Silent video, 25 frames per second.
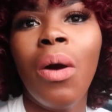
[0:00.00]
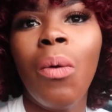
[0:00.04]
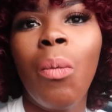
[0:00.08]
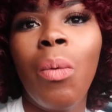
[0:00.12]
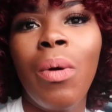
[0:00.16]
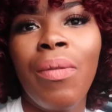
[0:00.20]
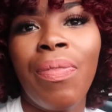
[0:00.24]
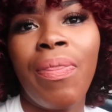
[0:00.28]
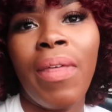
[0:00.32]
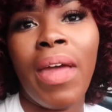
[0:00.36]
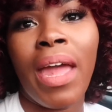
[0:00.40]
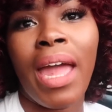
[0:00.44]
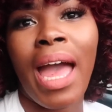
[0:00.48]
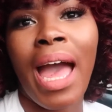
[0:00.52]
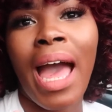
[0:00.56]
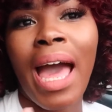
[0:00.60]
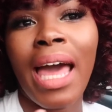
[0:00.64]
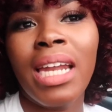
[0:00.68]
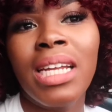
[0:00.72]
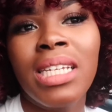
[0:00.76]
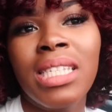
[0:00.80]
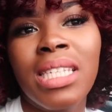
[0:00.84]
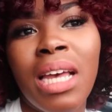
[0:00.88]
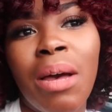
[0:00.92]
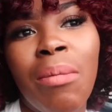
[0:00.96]
what they
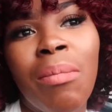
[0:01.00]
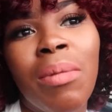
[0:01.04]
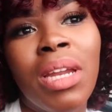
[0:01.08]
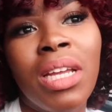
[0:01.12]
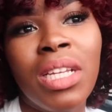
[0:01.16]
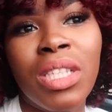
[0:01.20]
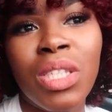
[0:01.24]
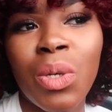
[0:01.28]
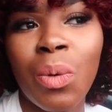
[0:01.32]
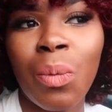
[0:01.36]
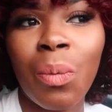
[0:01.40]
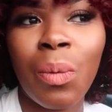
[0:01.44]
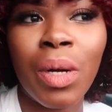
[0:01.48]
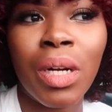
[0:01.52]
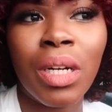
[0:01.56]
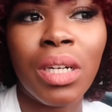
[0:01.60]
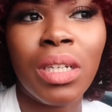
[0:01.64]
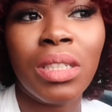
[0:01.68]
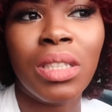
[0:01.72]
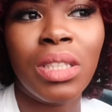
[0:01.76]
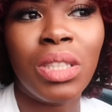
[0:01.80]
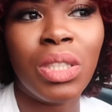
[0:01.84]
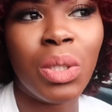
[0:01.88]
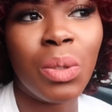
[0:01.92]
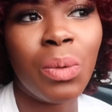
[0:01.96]
had us coming into work
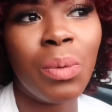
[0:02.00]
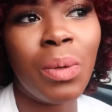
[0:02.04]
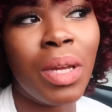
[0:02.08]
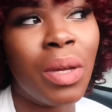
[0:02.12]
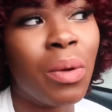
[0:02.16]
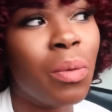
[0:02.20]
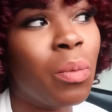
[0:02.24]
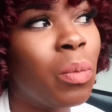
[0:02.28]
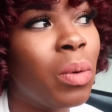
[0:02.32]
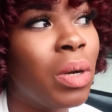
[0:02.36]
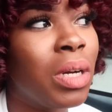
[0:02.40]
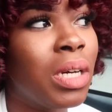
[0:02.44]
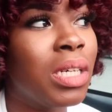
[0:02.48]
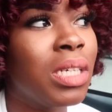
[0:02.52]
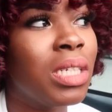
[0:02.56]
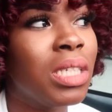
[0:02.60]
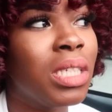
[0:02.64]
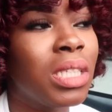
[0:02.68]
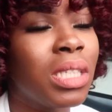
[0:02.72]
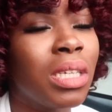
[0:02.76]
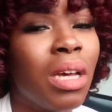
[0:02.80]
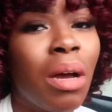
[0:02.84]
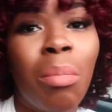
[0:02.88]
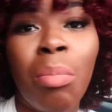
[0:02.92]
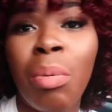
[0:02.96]
doing
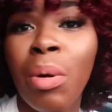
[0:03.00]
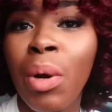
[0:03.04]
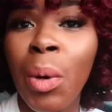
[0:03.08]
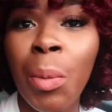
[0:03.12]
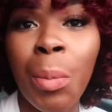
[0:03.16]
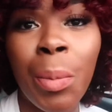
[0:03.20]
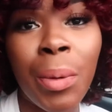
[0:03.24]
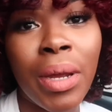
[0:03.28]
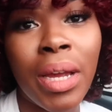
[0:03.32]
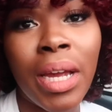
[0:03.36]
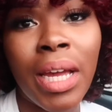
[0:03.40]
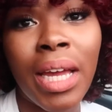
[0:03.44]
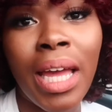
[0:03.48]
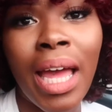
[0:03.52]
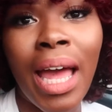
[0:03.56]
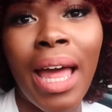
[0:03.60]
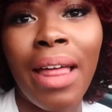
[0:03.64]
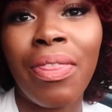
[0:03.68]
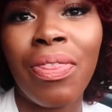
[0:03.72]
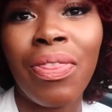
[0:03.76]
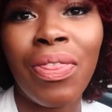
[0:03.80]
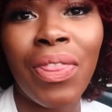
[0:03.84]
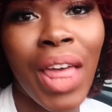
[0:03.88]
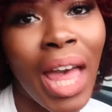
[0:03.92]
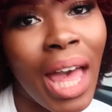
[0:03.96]
was appropriate
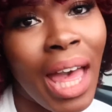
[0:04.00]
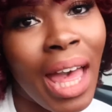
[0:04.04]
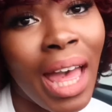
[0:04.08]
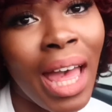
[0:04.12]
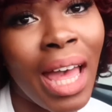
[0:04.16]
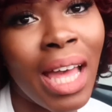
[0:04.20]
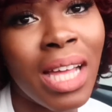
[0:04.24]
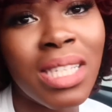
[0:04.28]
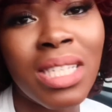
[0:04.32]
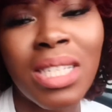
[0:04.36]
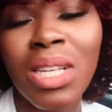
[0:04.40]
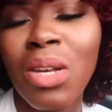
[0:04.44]
at that.